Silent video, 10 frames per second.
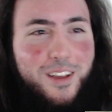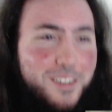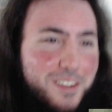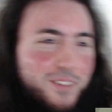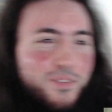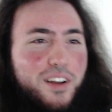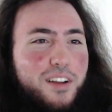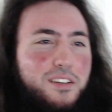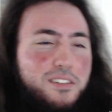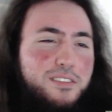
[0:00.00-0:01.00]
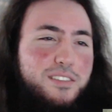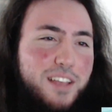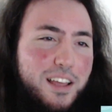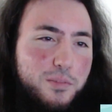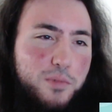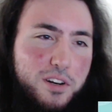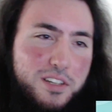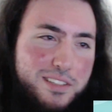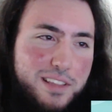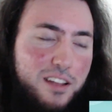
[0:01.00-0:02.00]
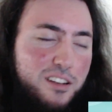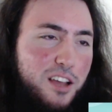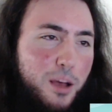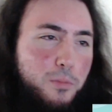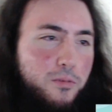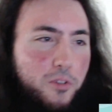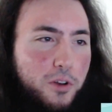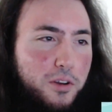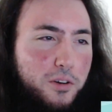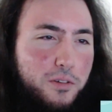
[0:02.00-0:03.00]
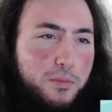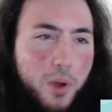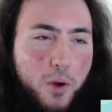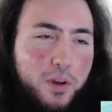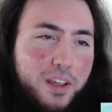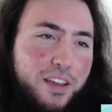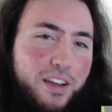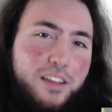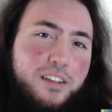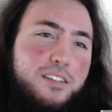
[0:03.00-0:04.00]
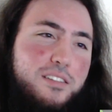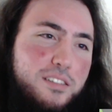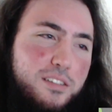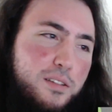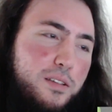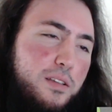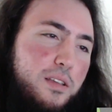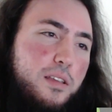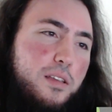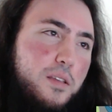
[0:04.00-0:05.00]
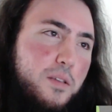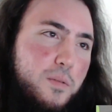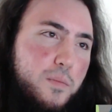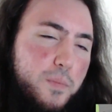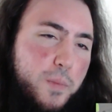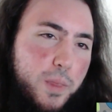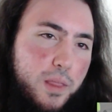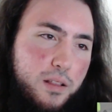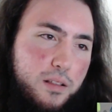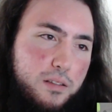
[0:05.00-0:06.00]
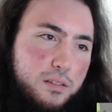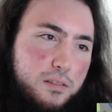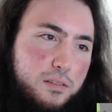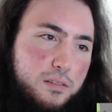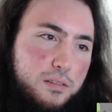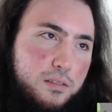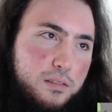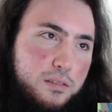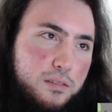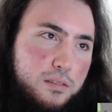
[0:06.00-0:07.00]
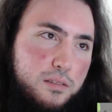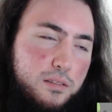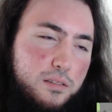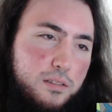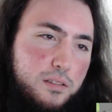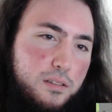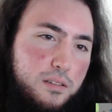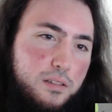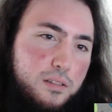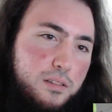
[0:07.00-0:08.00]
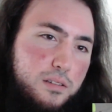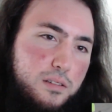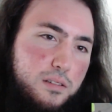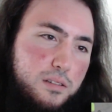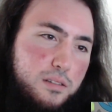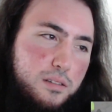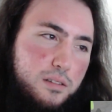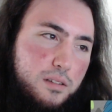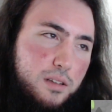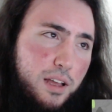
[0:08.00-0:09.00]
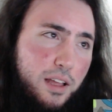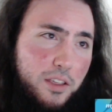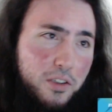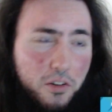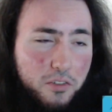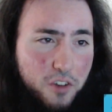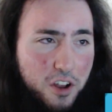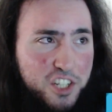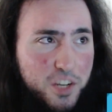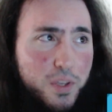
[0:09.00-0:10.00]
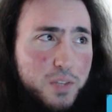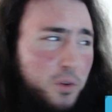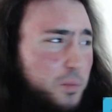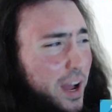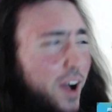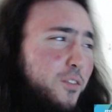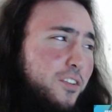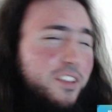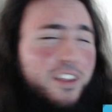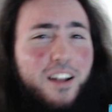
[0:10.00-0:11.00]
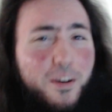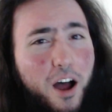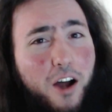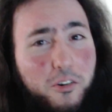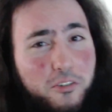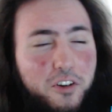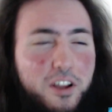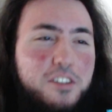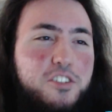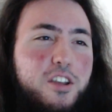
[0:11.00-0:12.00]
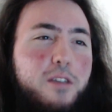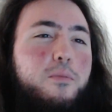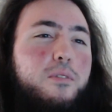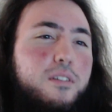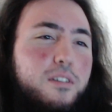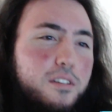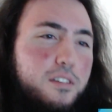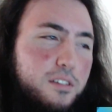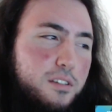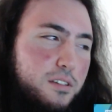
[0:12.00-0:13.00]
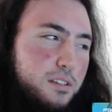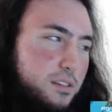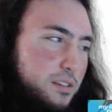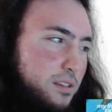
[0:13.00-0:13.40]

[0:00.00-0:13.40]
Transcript: Come on, Sandbar, stand up for your pony kind. I'd say your friendship is more powerful than you know. Oh, Yona, no. Uh, your friendship is more powerful than our friendship. No pony pressure.